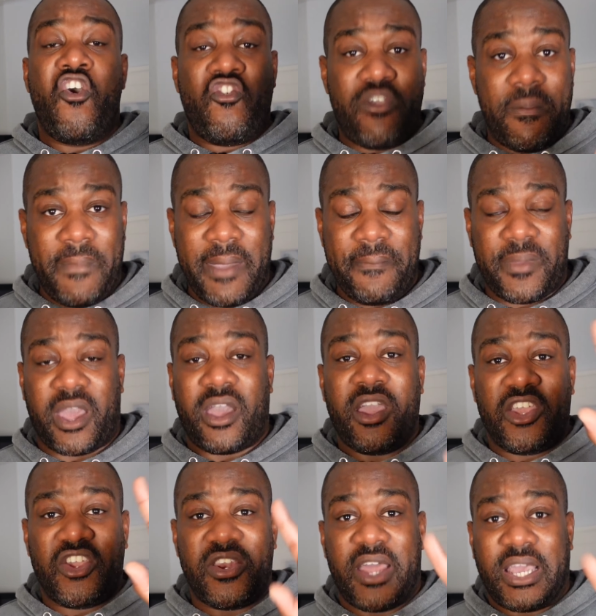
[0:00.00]
Remember,
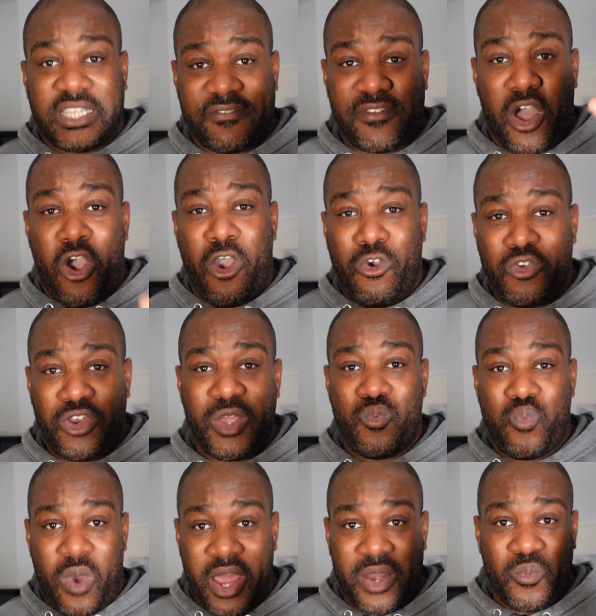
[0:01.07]
United have only
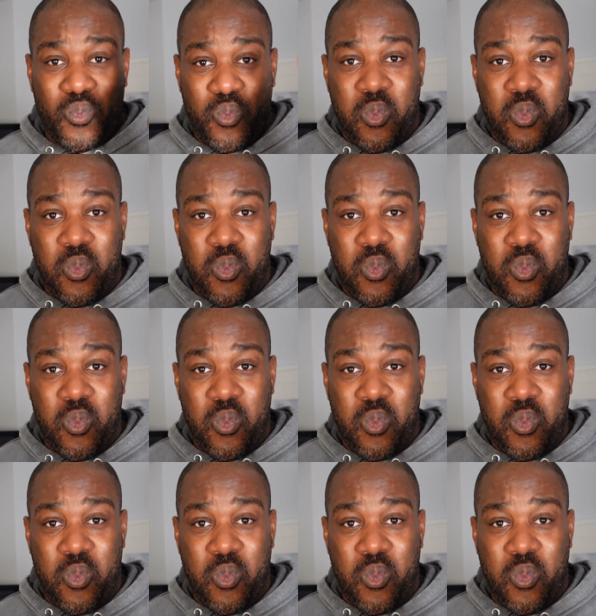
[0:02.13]
won